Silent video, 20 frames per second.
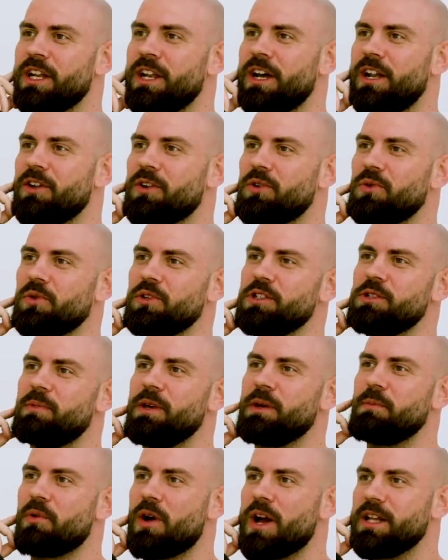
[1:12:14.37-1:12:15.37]
And I look at all these
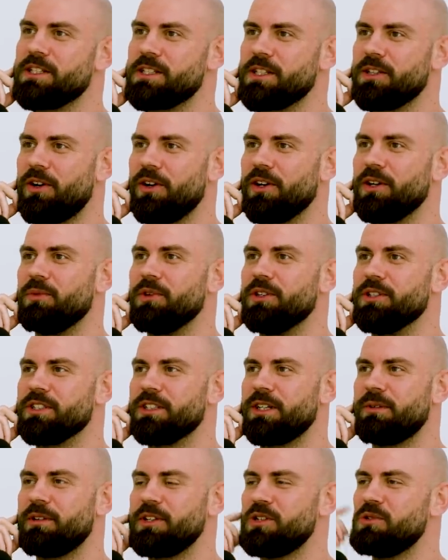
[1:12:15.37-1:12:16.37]
big brands in Hollywood,
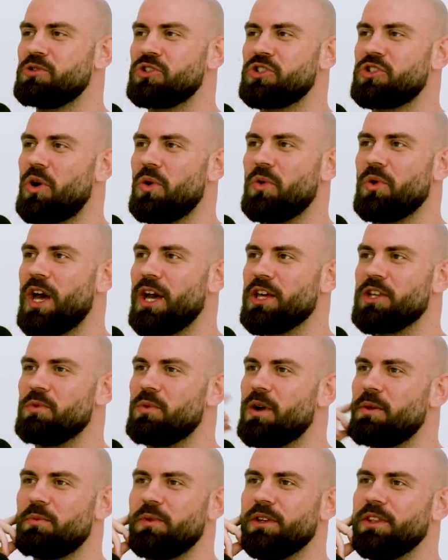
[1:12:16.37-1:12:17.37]
and I'm like, you sold out. You
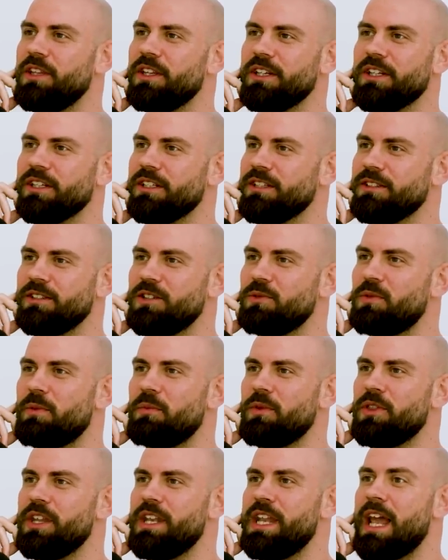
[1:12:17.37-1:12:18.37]
went with the you
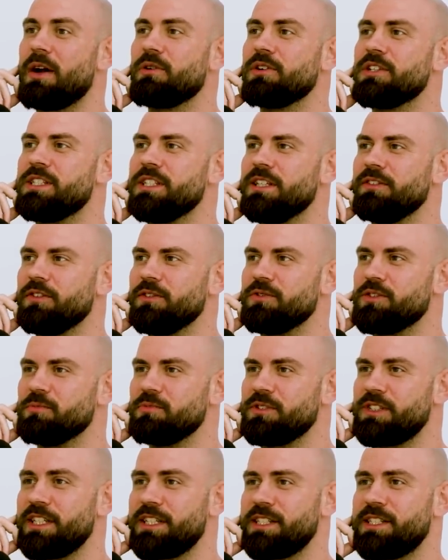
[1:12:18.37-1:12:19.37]
went with the narrative of
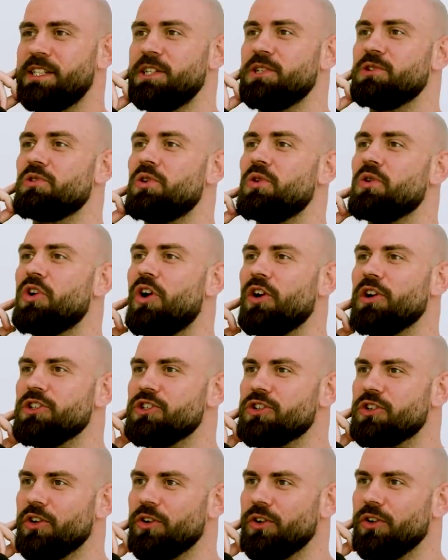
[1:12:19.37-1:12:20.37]
some 16 year old
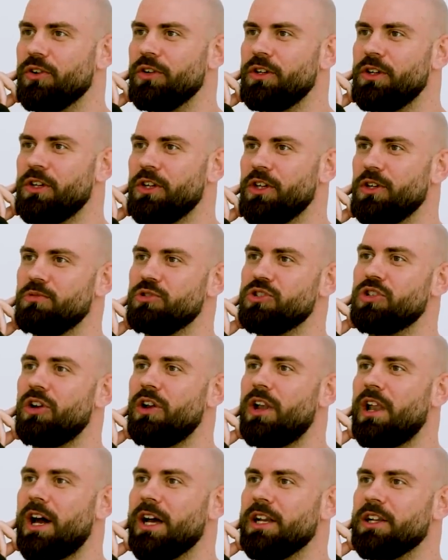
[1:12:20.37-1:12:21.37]
college girl who was
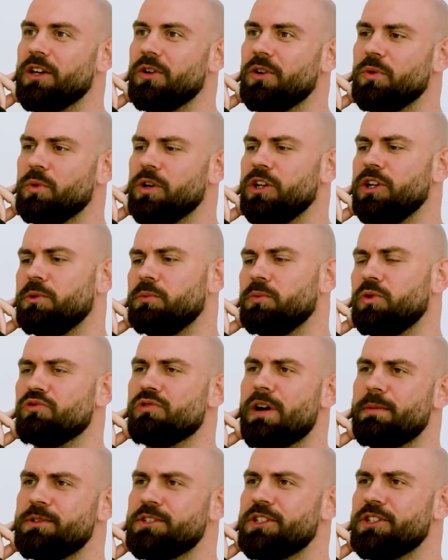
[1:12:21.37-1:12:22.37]
online going, we need more
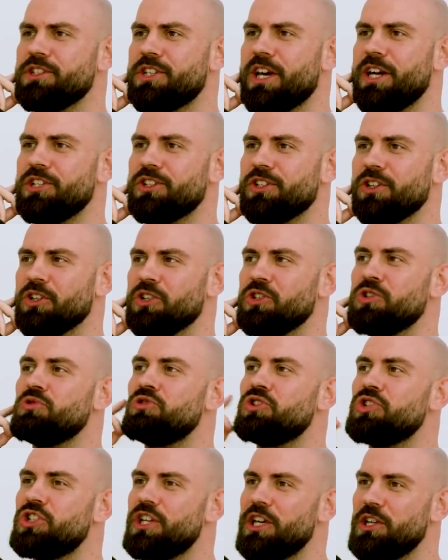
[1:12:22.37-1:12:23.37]
representation, and you
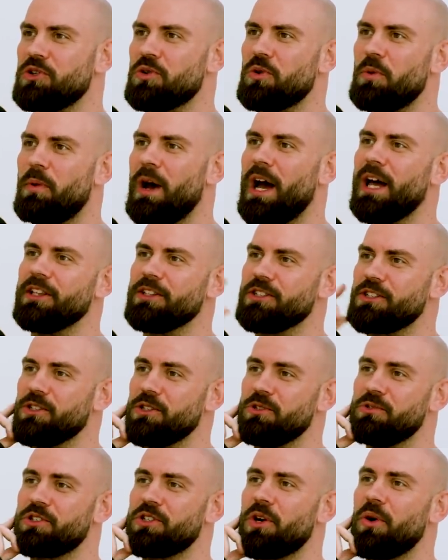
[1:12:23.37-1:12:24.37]
shit your pants
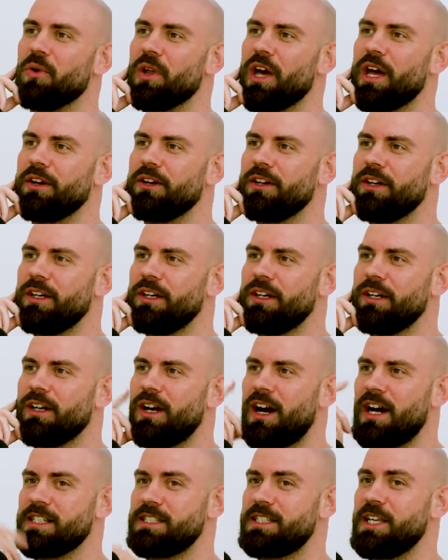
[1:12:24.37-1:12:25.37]
and you sold out.
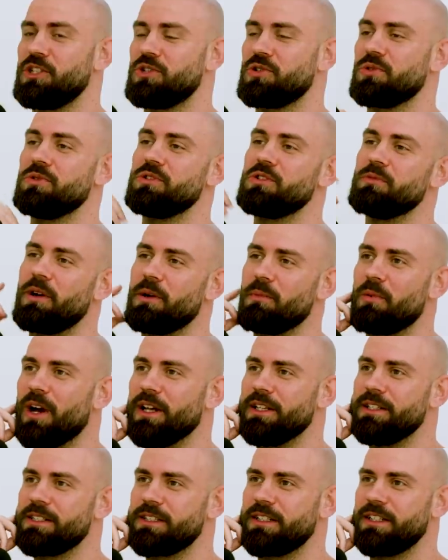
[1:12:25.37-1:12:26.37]
I stayed true to my
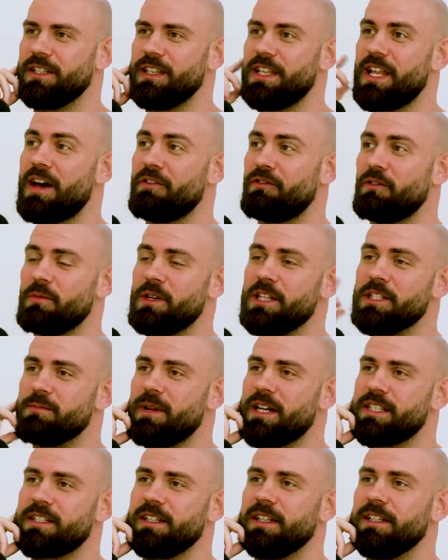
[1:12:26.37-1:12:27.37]
brands, and that for me is
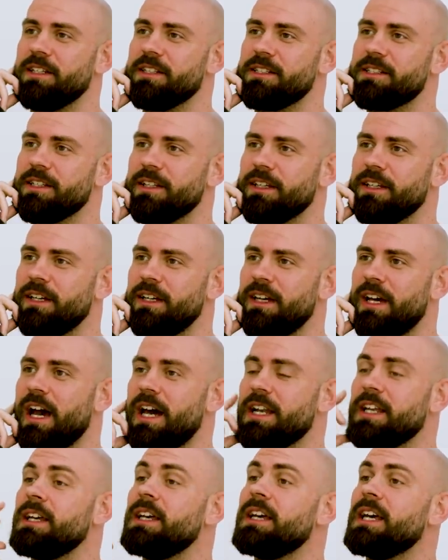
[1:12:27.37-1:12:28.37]
masculinity.
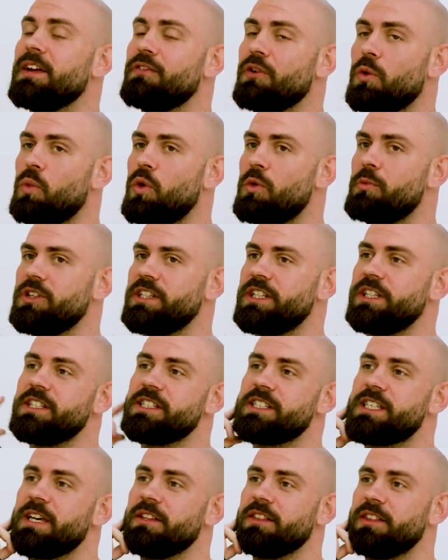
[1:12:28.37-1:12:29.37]
And if a woman did
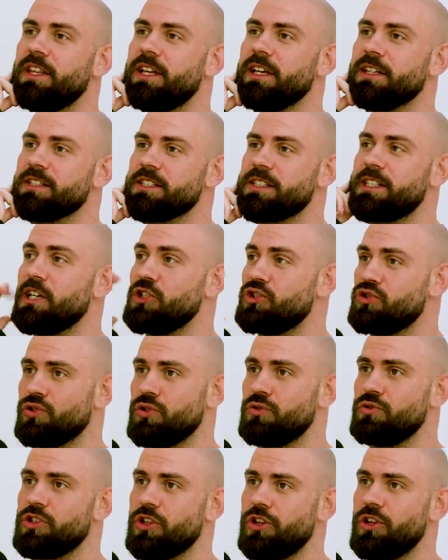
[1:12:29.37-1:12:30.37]
the same thing and stayed
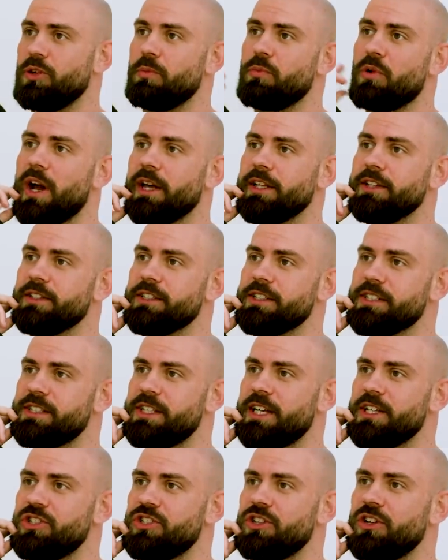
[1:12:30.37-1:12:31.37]
true to her brand and
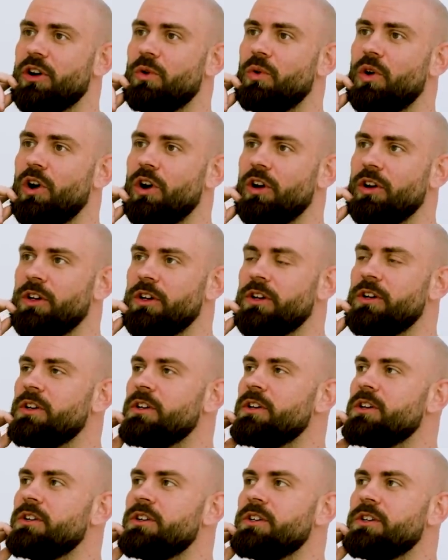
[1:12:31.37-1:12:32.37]
said, do you know what?
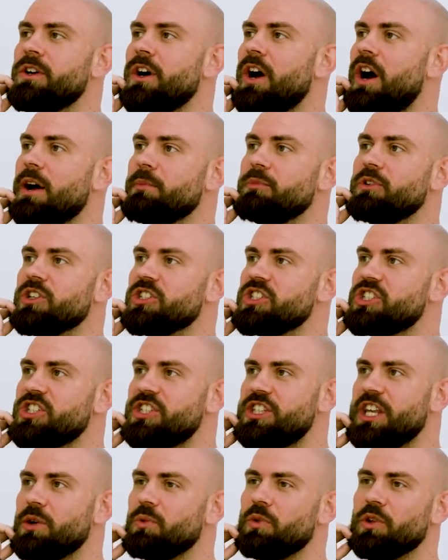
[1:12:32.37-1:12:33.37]
I'm going to
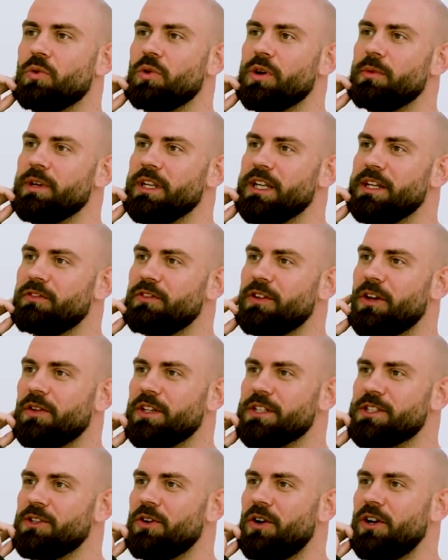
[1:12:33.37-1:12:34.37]
stick with women, even though
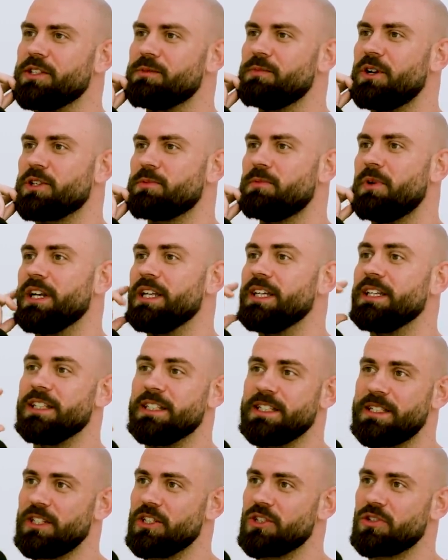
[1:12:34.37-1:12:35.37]
there's not as much money in
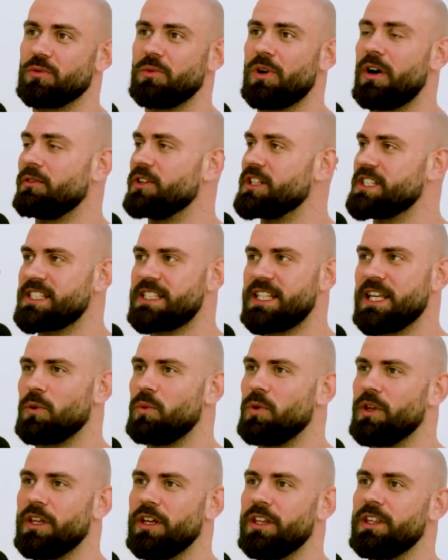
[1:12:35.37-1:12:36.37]
this industry, but I'm going to stick
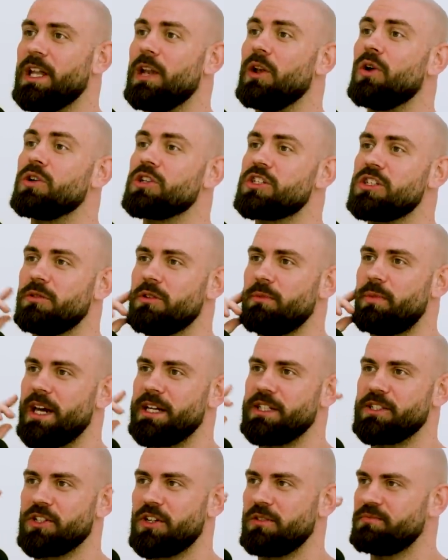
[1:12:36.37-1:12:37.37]
with it. And then long term, it
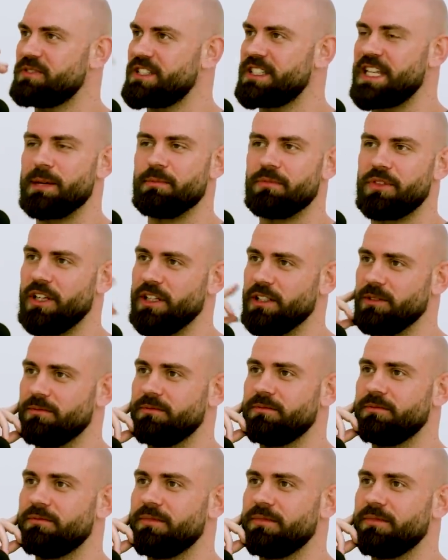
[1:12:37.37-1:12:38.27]
pays off. Same thing.